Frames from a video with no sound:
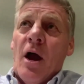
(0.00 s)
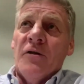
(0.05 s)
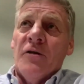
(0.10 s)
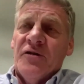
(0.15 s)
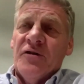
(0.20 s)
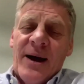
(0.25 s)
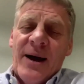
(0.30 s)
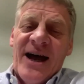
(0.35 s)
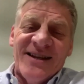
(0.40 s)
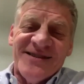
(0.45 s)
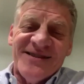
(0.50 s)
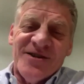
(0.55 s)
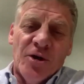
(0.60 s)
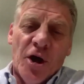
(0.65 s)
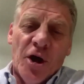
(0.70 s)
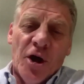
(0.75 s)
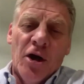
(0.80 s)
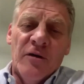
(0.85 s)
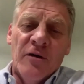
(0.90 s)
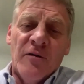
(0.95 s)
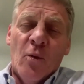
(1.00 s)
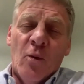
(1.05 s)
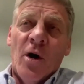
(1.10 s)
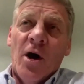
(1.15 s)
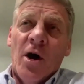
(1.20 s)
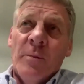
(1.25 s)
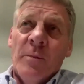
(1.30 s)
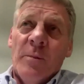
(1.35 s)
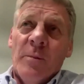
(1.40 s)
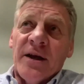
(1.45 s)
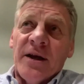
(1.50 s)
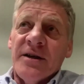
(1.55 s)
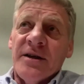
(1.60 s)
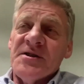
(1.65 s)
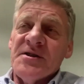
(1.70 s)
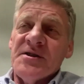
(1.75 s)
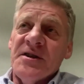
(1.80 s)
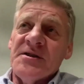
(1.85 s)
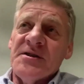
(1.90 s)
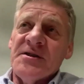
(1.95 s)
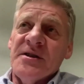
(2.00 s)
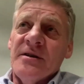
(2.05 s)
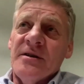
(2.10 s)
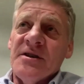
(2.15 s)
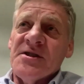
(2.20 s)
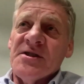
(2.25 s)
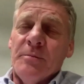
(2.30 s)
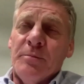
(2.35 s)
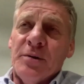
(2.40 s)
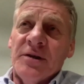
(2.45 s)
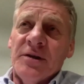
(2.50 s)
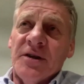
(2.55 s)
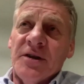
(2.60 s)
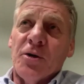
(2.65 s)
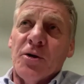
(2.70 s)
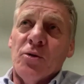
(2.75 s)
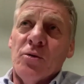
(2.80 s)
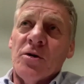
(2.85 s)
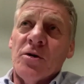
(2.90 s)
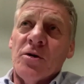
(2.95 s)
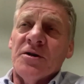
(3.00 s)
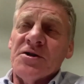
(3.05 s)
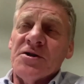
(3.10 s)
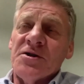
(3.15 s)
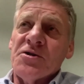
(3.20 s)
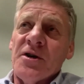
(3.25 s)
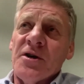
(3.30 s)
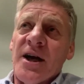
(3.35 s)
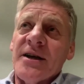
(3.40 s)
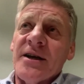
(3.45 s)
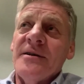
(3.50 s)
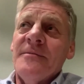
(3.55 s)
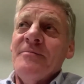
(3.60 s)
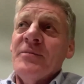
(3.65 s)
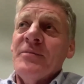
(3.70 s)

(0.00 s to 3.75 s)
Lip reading: Demand's not overwhelming. It's a political construct.